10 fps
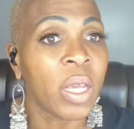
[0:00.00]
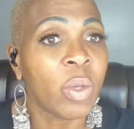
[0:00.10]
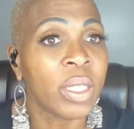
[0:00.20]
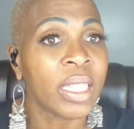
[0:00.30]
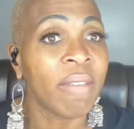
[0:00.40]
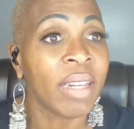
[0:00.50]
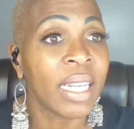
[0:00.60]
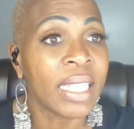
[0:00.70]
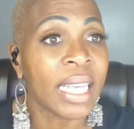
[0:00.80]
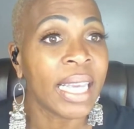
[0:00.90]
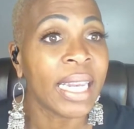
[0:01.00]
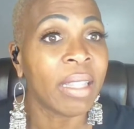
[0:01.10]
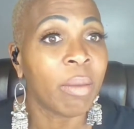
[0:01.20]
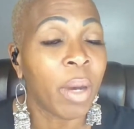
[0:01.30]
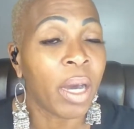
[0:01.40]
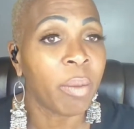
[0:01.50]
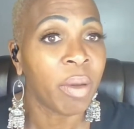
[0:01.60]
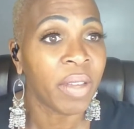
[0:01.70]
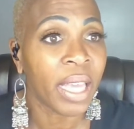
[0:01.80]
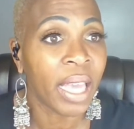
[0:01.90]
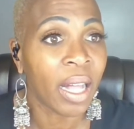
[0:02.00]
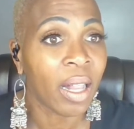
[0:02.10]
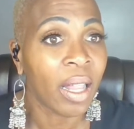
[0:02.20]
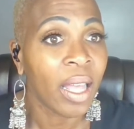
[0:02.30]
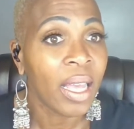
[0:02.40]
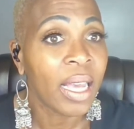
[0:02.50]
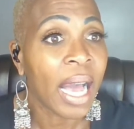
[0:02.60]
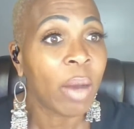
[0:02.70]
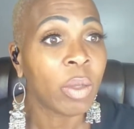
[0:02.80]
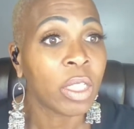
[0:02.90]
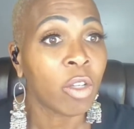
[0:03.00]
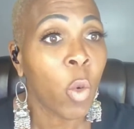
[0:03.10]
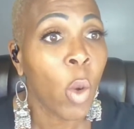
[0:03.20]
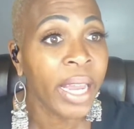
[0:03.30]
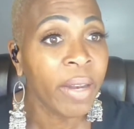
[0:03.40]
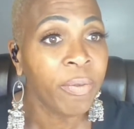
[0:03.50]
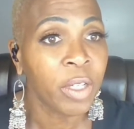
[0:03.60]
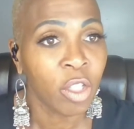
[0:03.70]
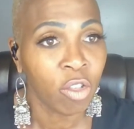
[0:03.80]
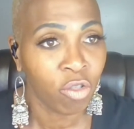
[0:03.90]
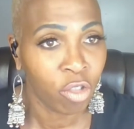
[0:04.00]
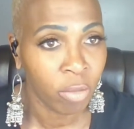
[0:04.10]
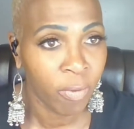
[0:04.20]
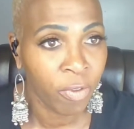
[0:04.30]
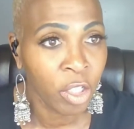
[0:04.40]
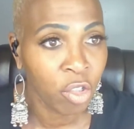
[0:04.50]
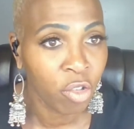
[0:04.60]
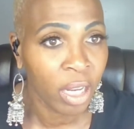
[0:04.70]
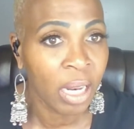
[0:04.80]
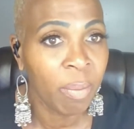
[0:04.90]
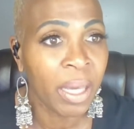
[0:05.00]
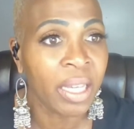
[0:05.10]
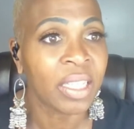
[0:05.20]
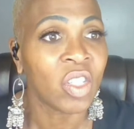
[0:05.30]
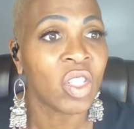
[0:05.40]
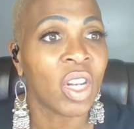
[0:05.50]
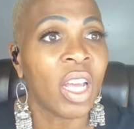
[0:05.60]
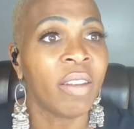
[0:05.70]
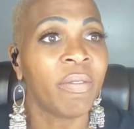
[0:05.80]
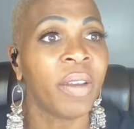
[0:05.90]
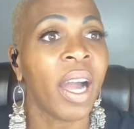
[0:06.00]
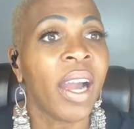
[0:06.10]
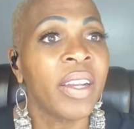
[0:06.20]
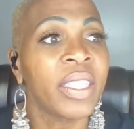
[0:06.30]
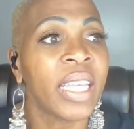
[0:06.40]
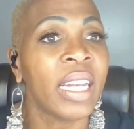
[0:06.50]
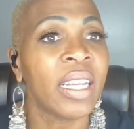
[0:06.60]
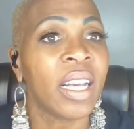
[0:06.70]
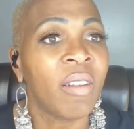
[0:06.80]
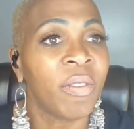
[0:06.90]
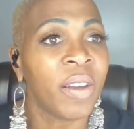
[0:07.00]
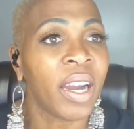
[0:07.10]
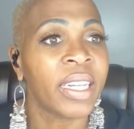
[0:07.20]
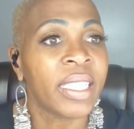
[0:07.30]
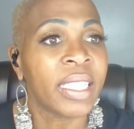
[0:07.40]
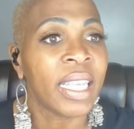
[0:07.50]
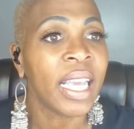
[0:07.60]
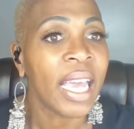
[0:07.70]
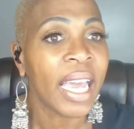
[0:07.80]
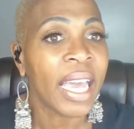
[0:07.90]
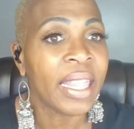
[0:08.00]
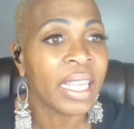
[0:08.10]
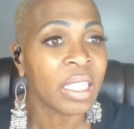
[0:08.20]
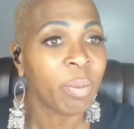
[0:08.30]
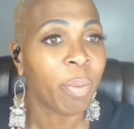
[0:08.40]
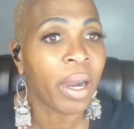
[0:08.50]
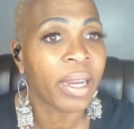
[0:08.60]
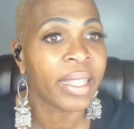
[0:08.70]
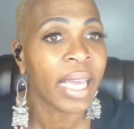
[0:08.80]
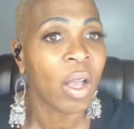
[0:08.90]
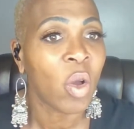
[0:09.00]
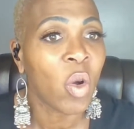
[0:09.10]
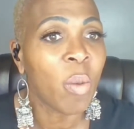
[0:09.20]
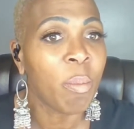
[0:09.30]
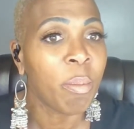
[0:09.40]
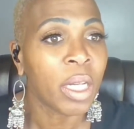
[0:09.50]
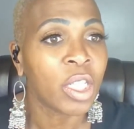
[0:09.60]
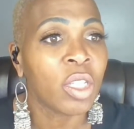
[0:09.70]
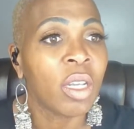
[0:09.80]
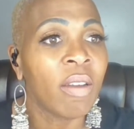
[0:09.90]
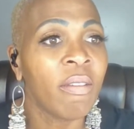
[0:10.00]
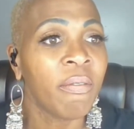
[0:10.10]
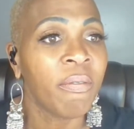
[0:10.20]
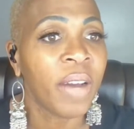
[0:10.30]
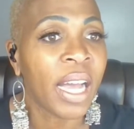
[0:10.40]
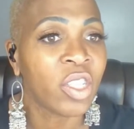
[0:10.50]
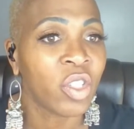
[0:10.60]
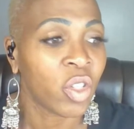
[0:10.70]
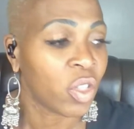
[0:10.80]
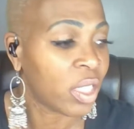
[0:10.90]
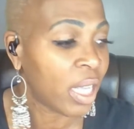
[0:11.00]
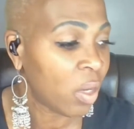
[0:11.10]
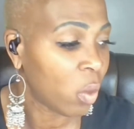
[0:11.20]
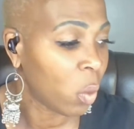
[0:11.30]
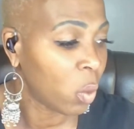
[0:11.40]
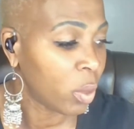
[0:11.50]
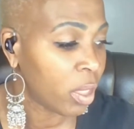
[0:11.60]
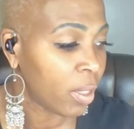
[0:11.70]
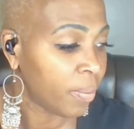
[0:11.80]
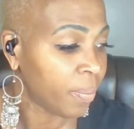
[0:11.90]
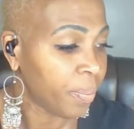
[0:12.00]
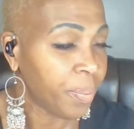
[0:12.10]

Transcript: he was given a ticket at the bottom of a hill. I was quite frustrated because there's a lot of cars and golf carts in this park that go much faster, said Olton.